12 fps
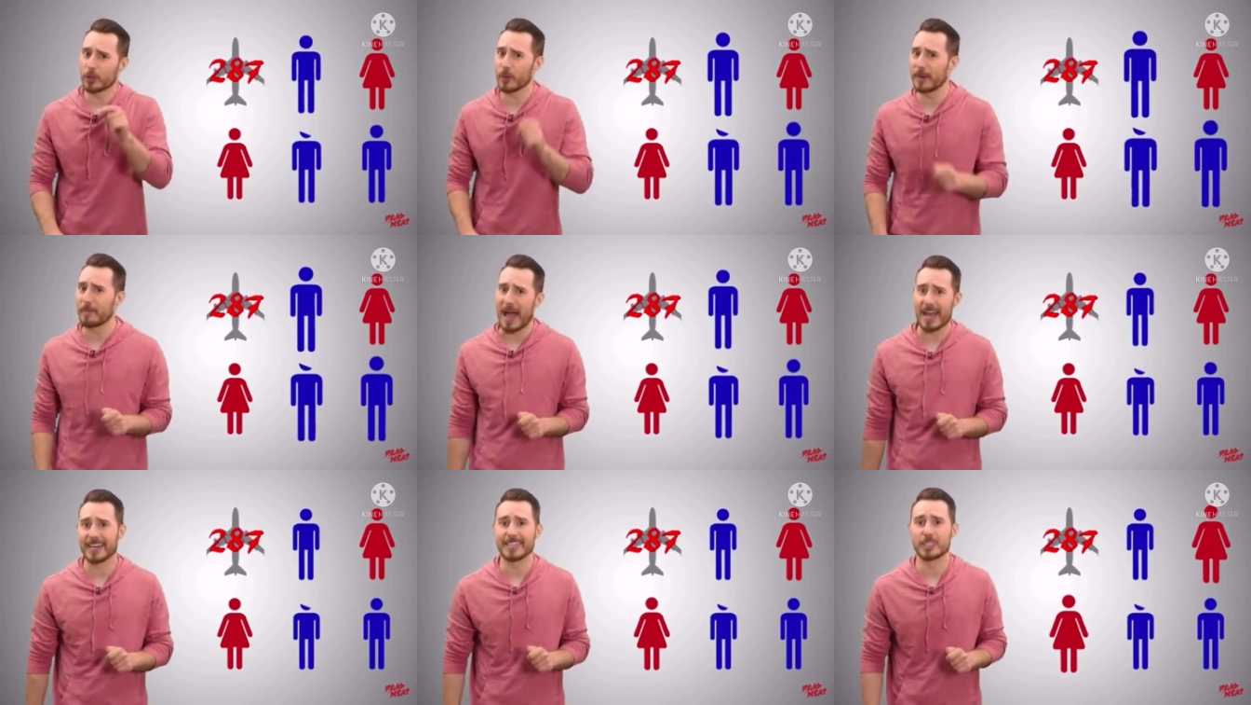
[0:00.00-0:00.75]
three
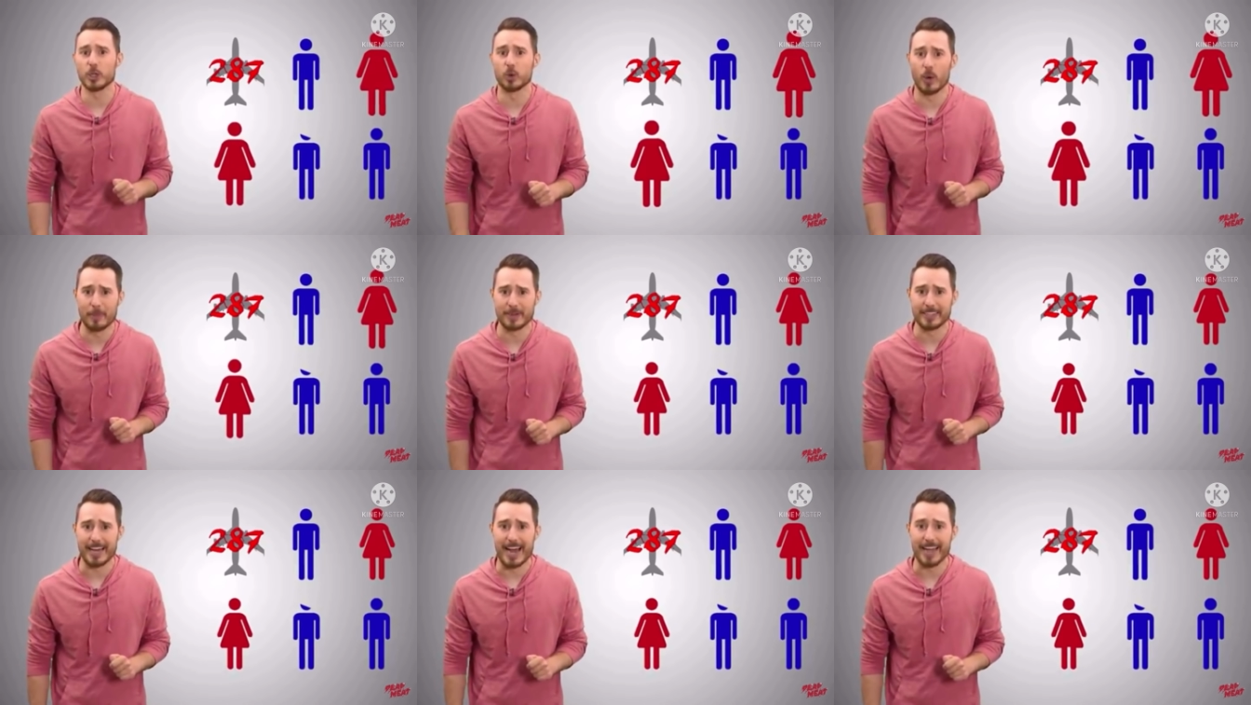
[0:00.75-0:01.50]
men and two
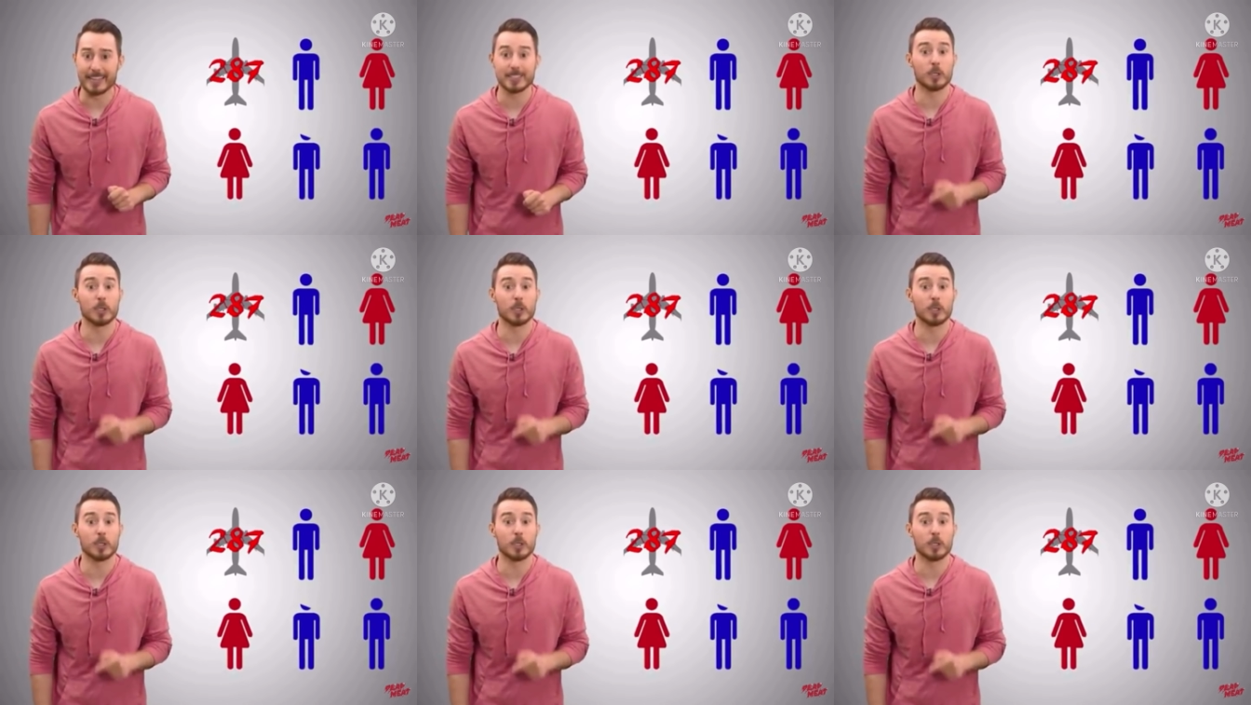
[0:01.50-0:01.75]
women died,